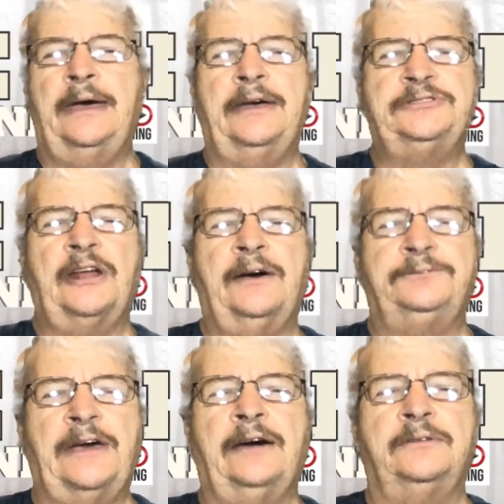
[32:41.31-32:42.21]
has
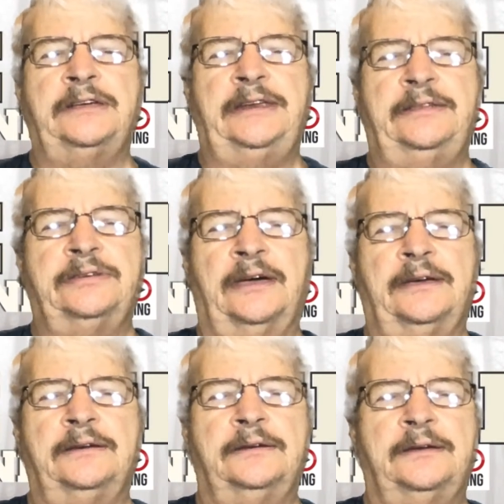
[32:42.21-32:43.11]
not found anything.
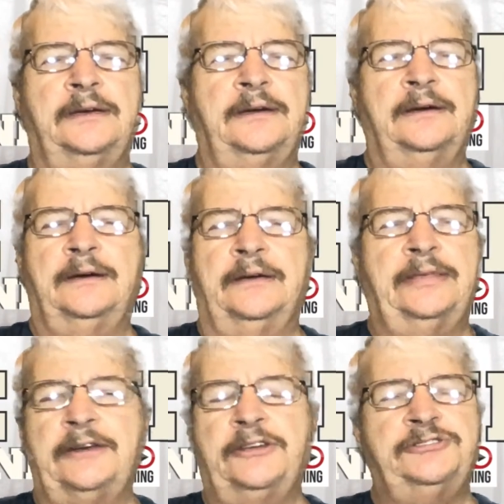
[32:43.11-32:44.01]

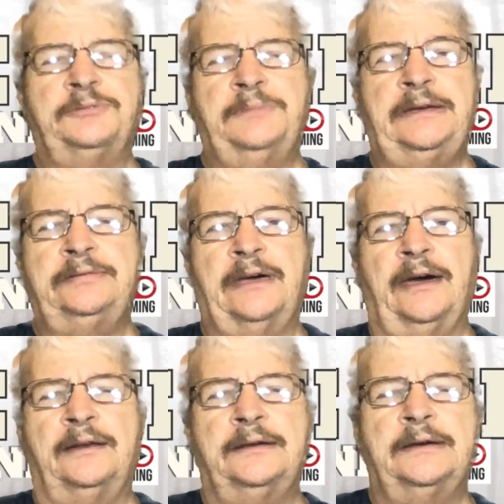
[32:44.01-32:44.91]
That doesn't mean
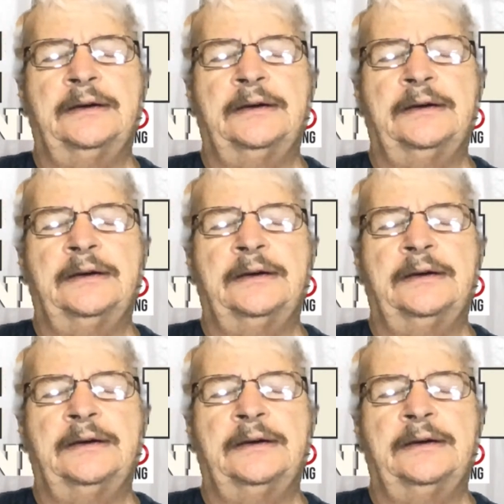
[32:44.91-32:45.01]
that.